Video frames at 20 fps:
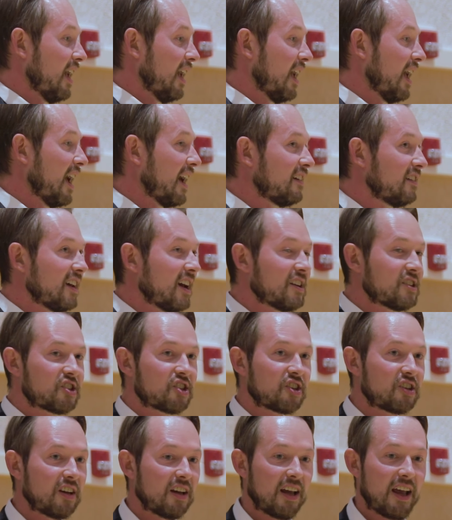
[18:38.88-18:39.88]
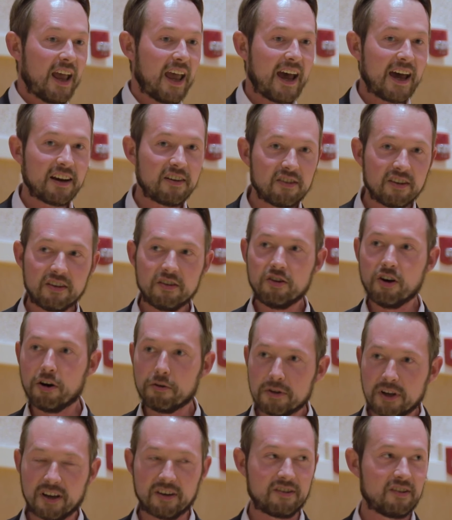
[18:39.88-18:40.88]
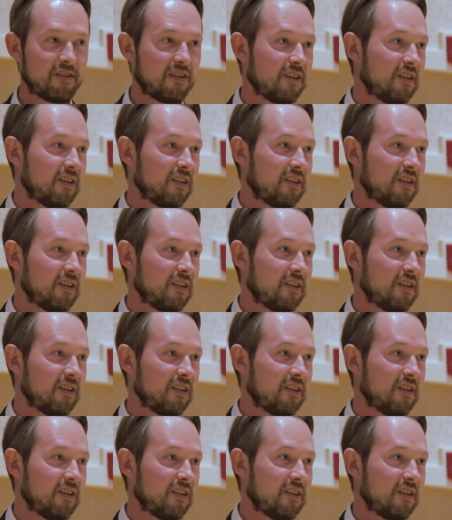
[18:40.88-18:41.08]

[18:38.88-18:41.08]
And as Ed noted,